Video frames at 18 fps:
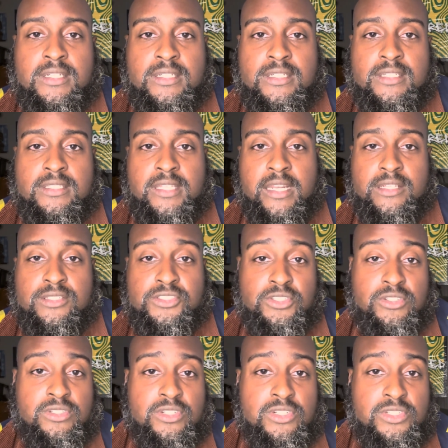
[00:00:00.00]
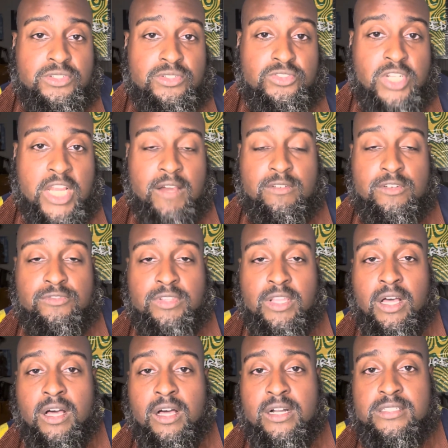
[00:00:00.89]
That I'll still include travel
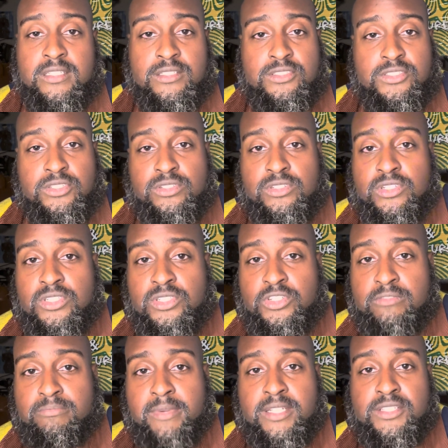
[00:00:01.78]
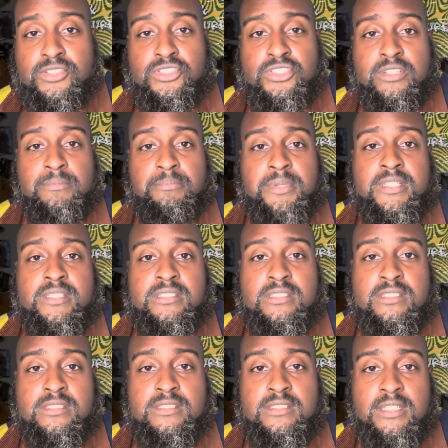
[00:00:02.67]
vlogs. I'll still include mentorship
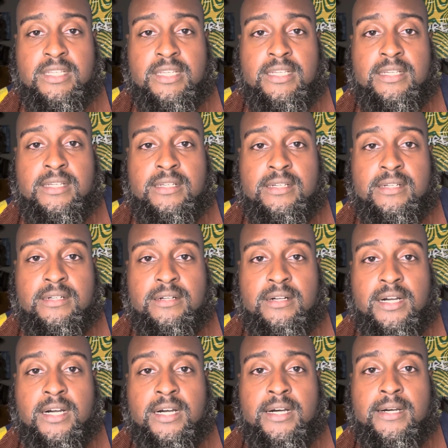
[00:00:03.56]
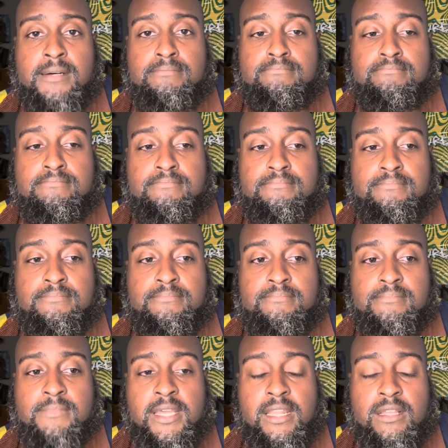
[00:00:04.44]
pieces. And
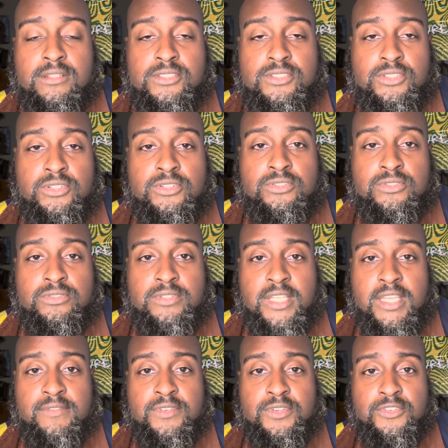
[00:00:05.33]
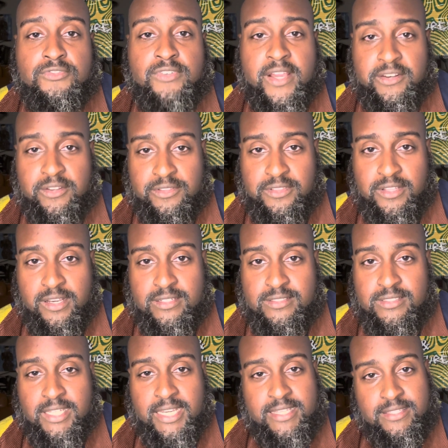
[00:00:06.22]
I'll still give you final
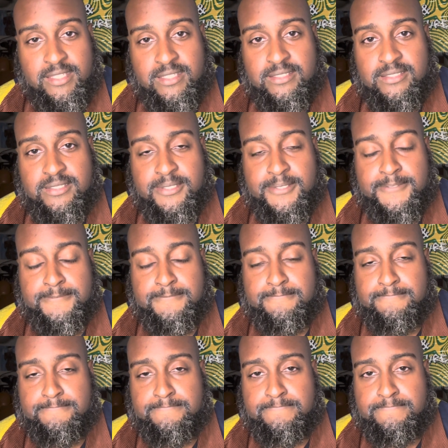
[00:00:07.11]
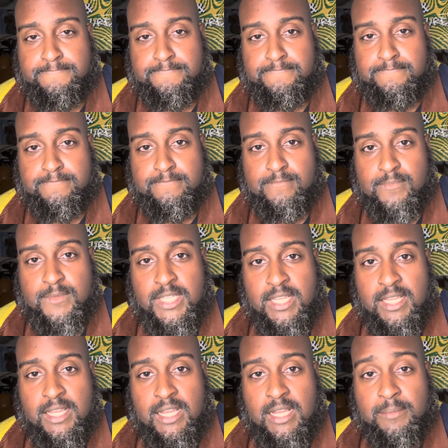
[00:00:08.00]
thoughts like this.
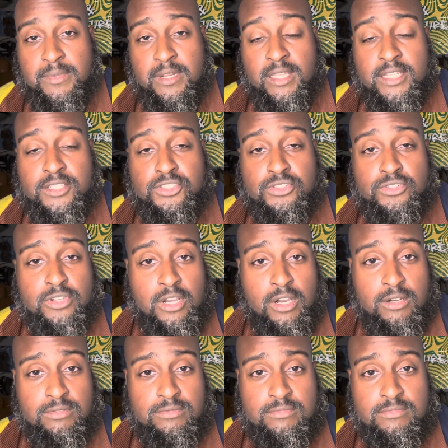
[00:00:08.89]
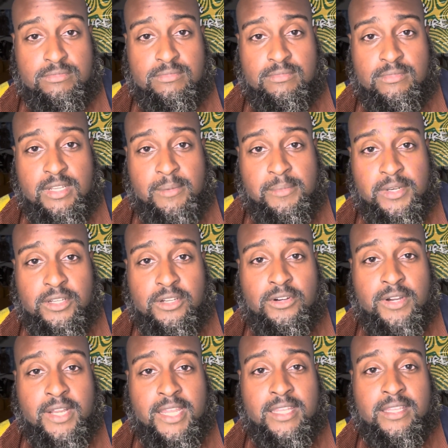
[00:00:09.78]
I'm going to let you go. I'm going to go
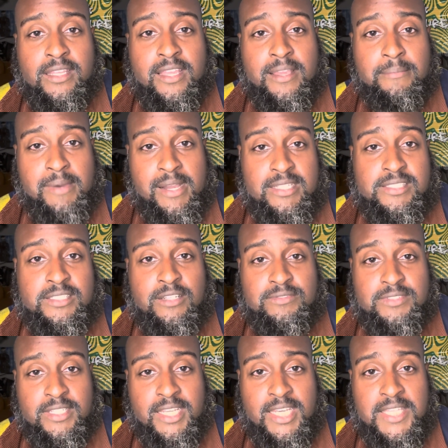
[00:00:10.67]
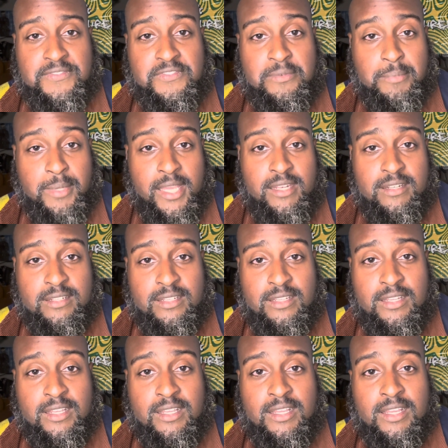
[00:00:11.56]
ahead and get myself together for bed.
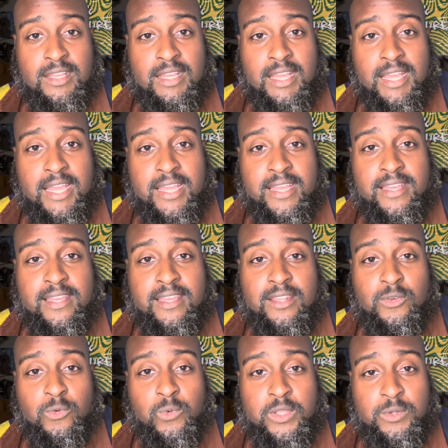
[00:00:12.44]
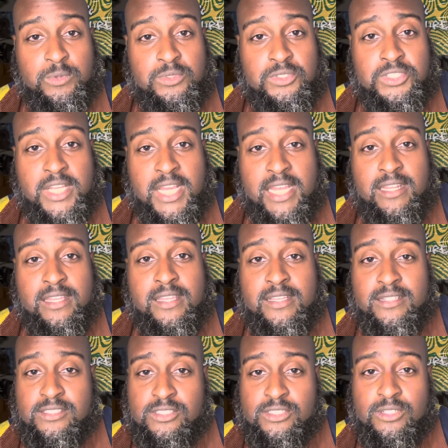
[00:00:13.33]
And we will chat
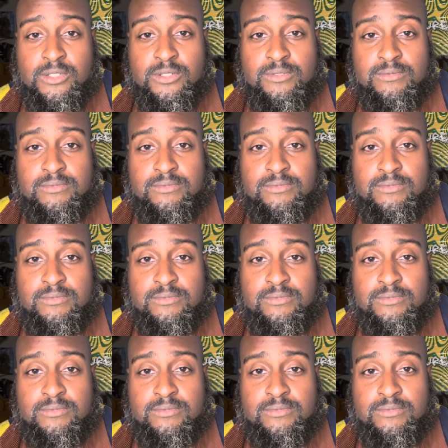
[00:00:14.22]
again soon.